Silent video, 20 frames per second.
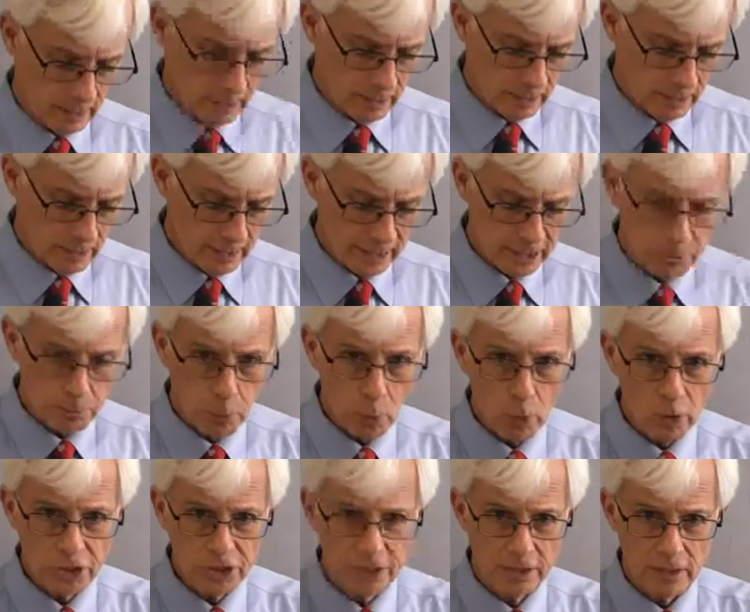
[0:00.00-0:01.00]
The next
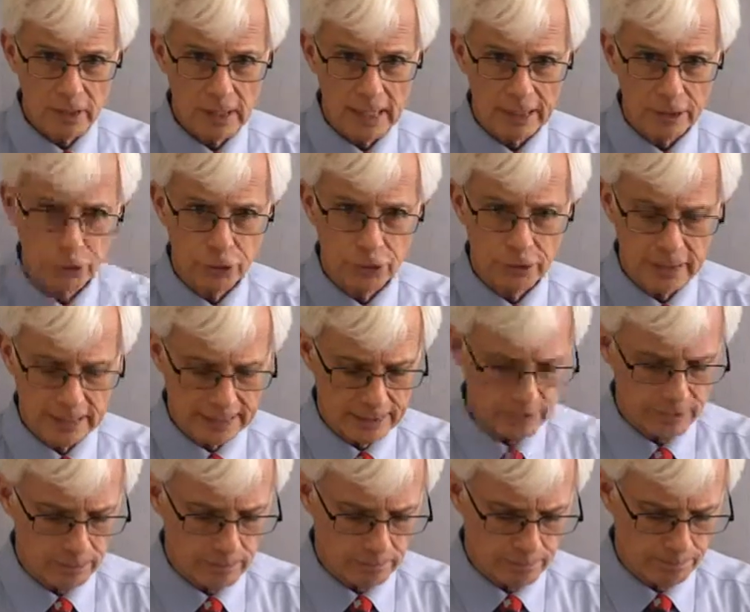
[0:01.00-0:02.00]
portion of the lecture now
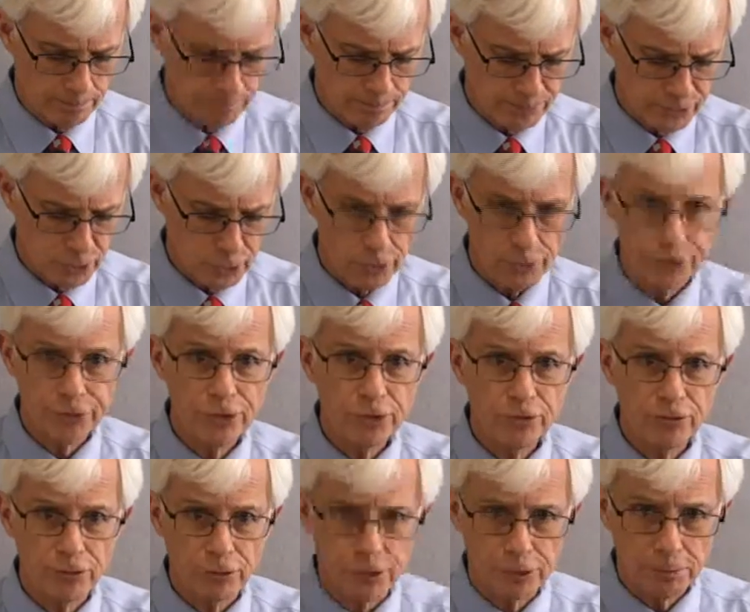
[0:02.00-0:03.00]
turns to
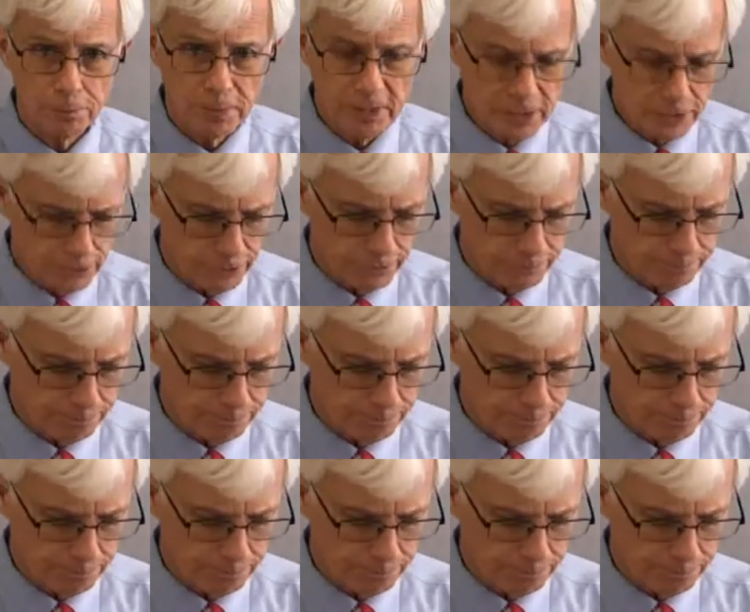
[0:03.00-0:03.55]
1 Peter.